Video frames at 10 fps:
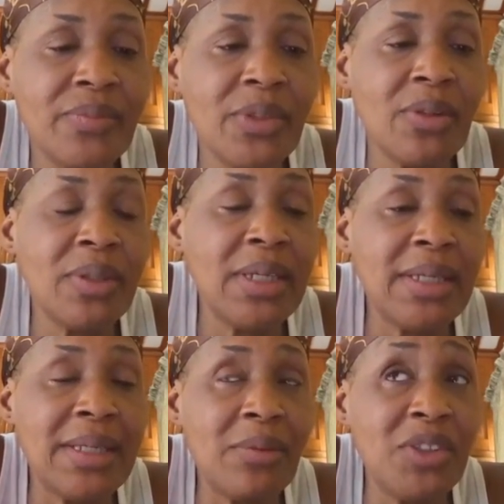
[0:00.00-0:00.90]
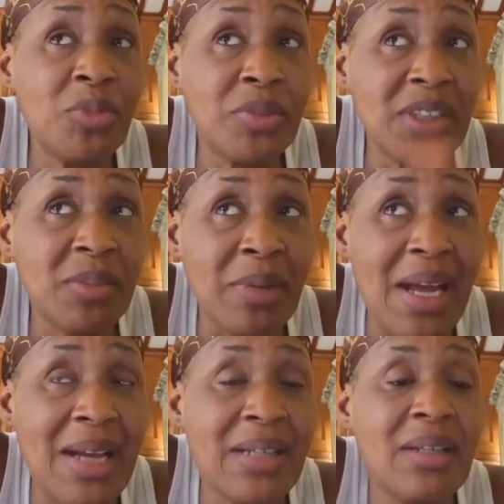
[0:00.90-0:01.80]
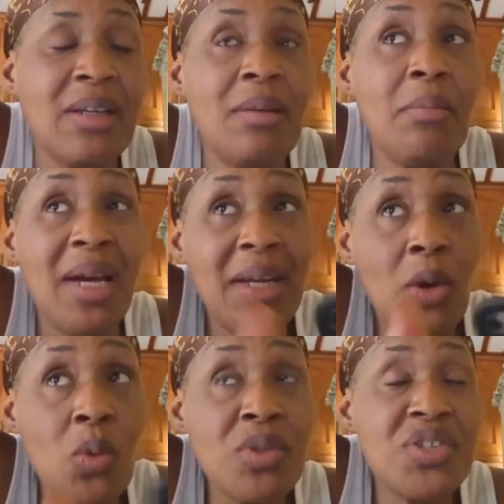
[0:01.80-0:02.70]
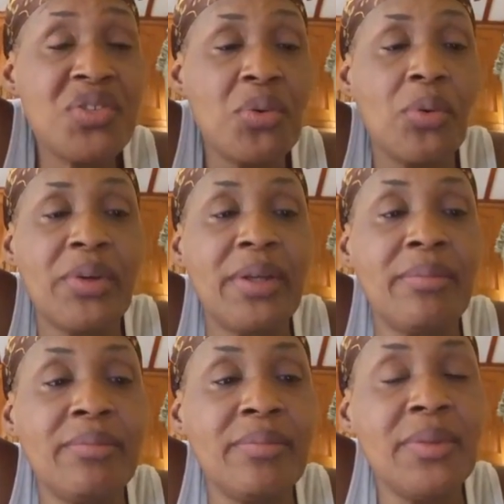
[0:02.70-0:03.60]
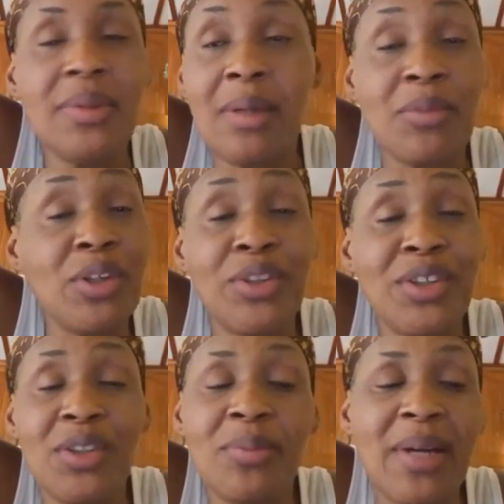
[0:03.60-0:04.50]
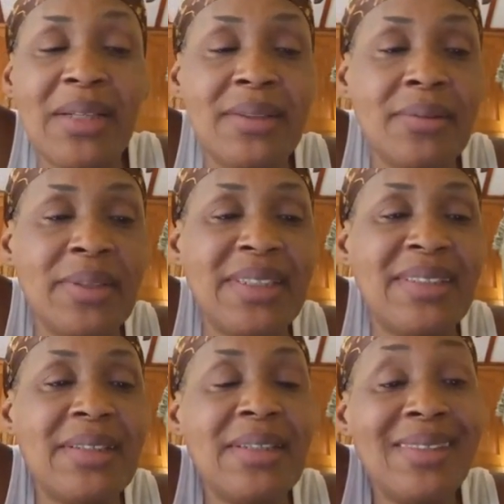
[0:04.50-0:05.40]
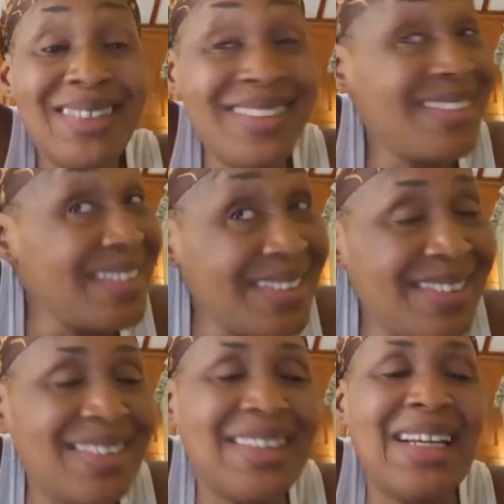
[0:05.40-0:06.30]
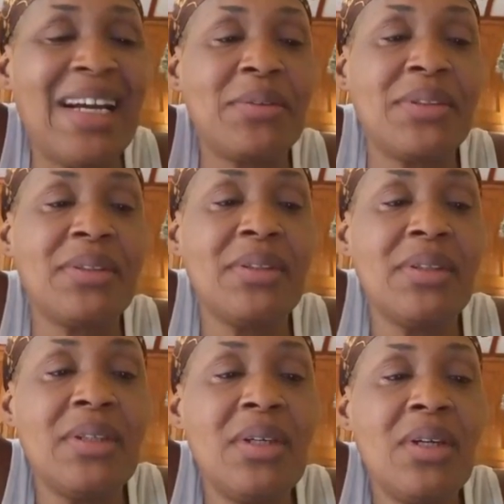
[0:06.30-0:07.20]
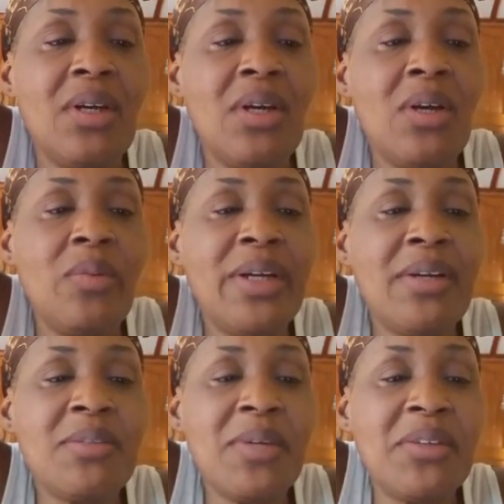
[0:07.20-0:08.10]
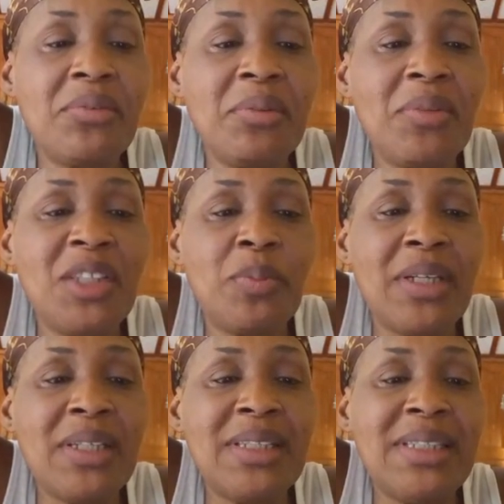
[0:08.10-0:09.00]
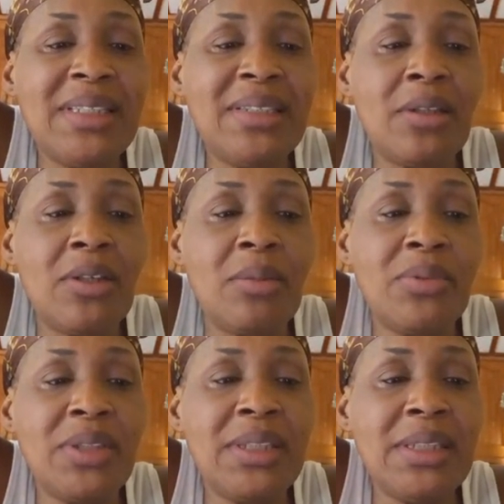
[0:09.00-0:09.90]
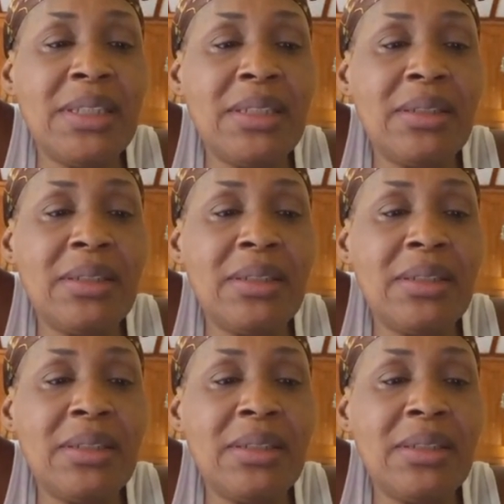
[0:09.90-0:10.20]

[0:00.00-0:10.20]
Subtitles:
Okay, now which brings back my own story. I'm not going to go back to it. This is Linda's account. When I was about 3 months pregnant, he did not come to see